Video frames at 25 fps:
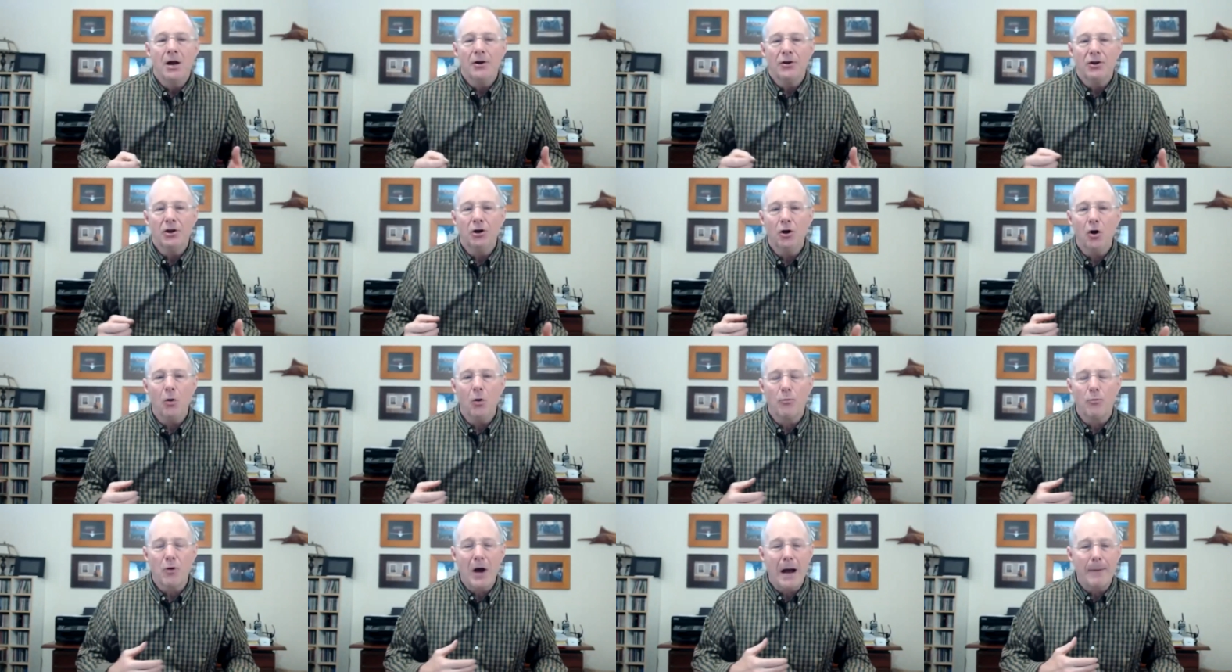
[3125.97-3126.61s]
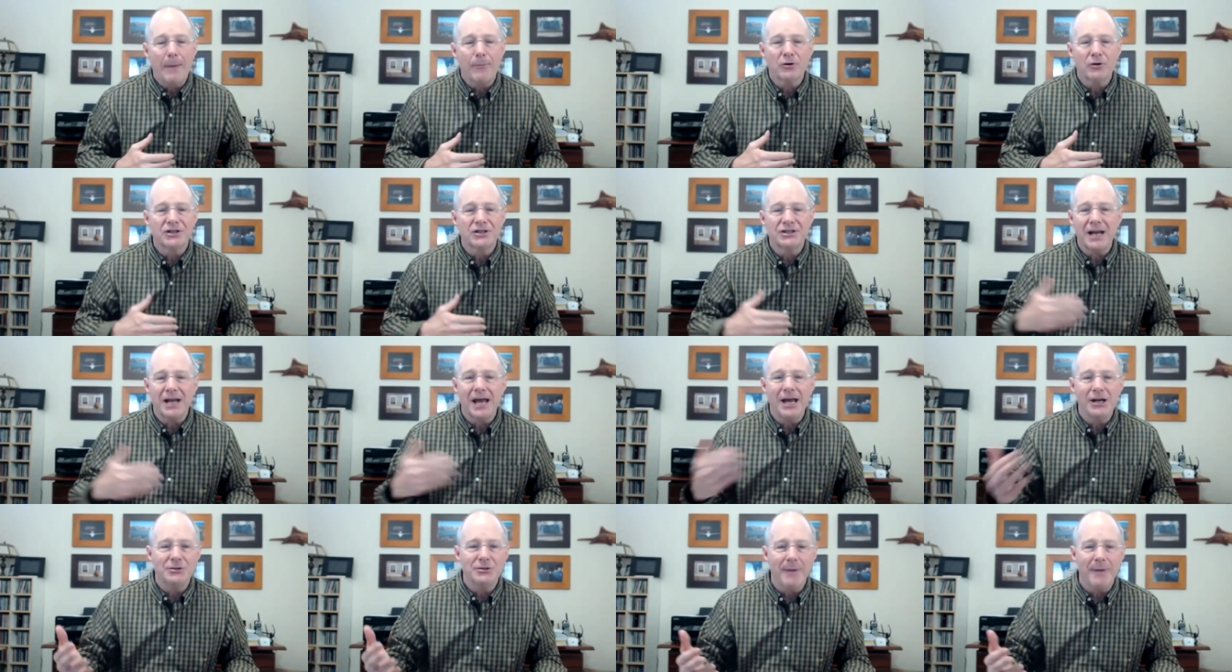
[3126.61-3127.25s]
You know, proper
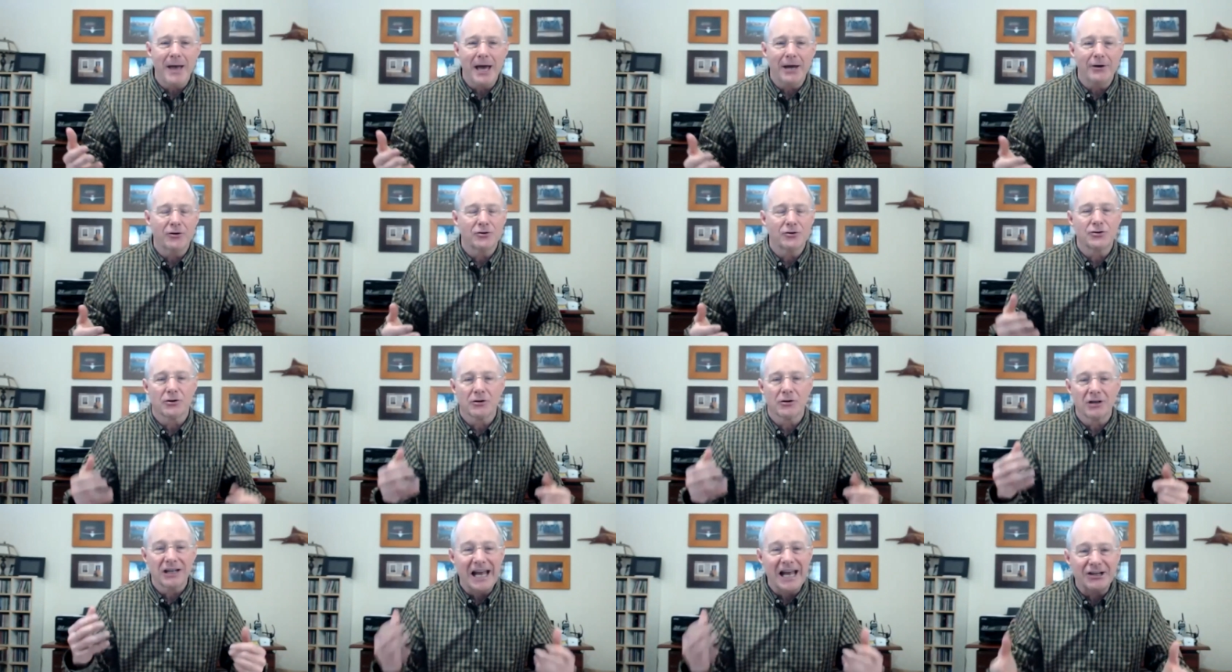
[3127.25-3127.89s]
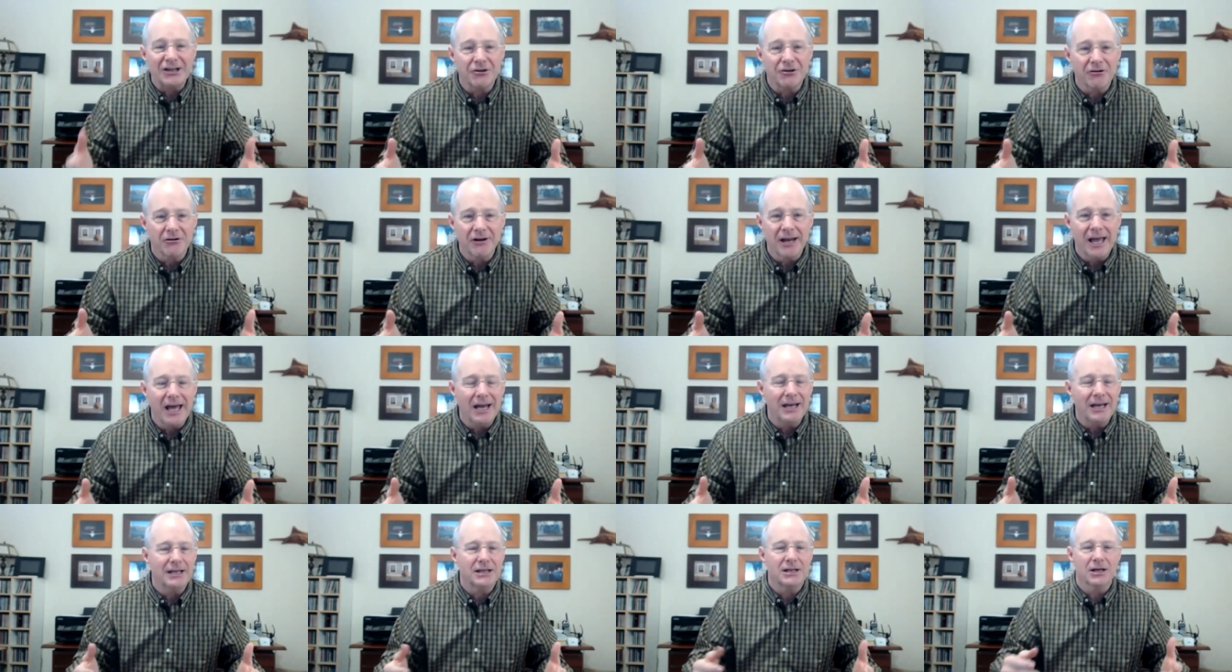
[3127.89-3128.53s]
stage manners or lectern
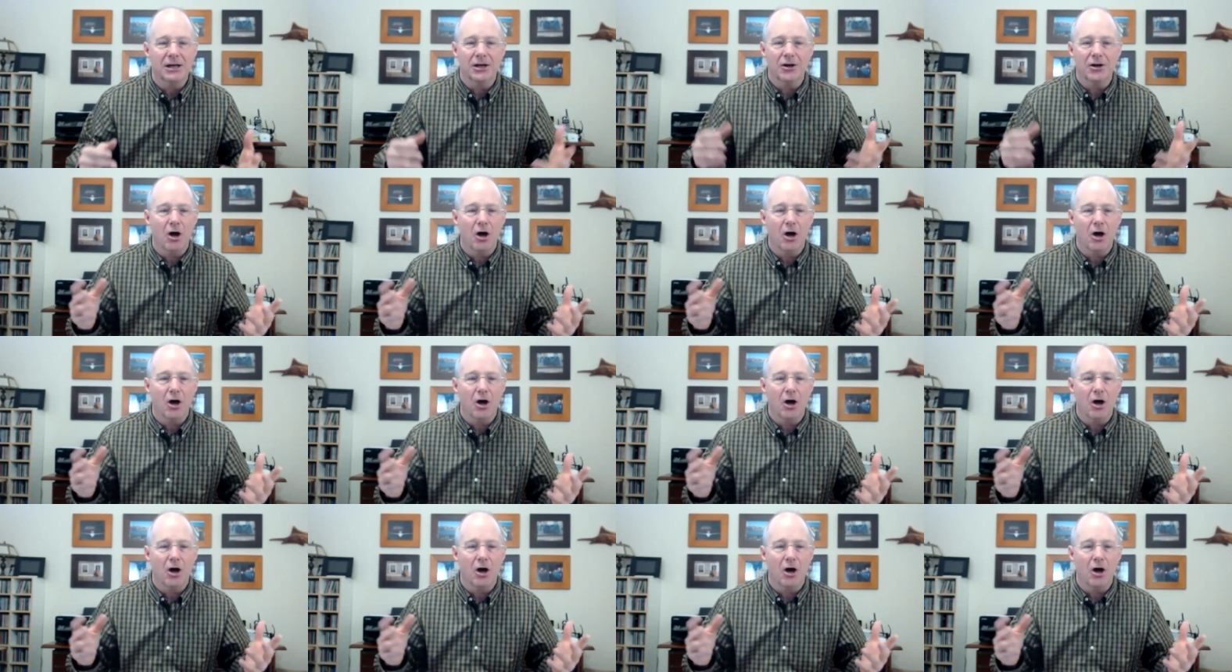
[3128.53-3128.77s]
etiquette.